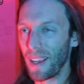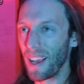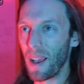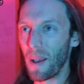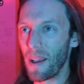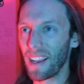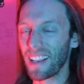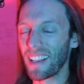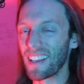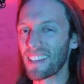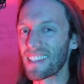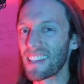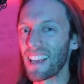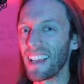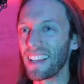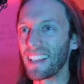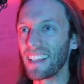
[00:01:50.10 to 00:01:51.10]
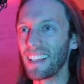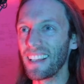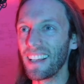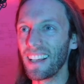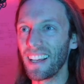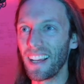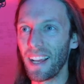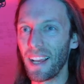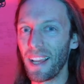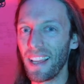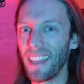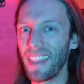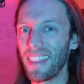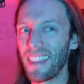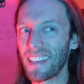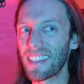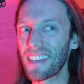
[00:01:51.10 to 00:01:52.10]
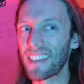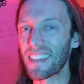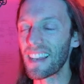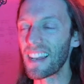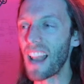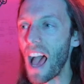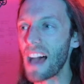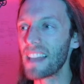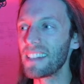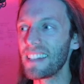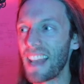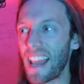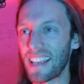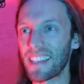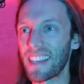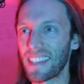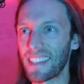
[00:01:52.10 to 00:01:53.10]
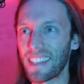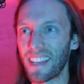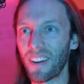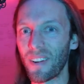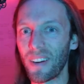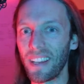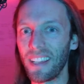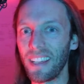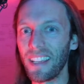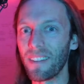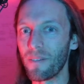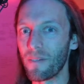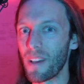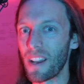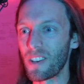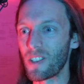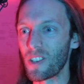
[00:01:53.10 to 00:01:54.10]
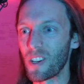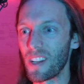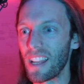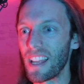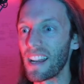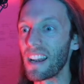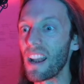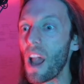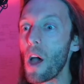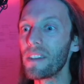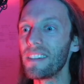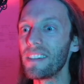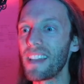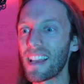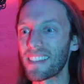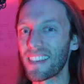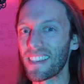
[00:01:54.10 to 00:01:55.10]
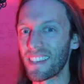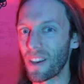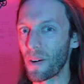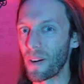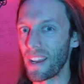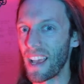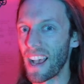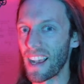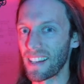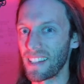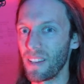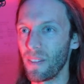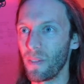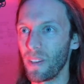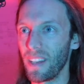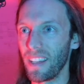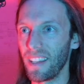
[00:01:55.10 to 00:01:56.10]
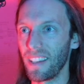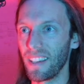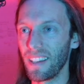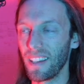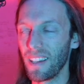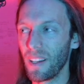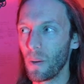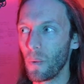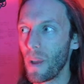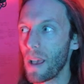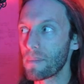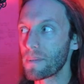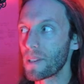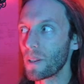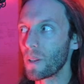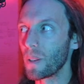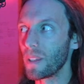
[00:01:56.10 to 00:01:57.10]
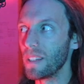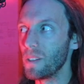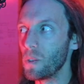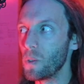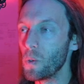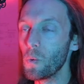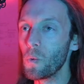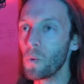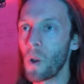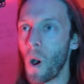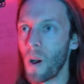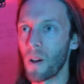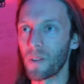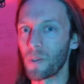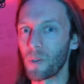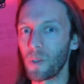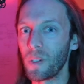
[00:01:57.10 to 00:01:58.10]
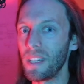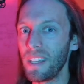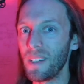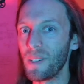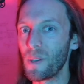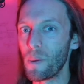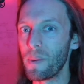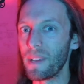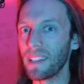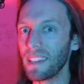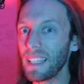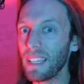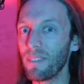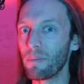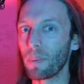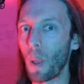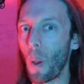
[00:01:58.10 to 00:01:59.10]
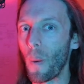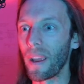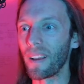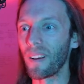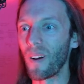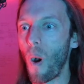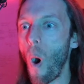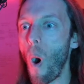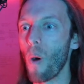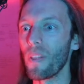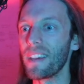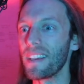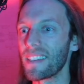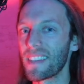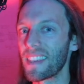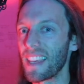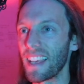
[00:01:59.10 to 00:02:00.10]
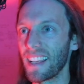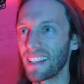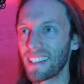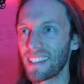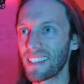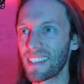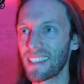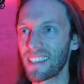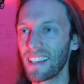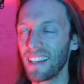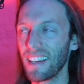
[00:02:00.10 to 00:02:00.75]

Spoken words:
Because, like, this is an unnecessary invention and an unnecessary activity. We absolutely do not need to be leaf blowing all these things.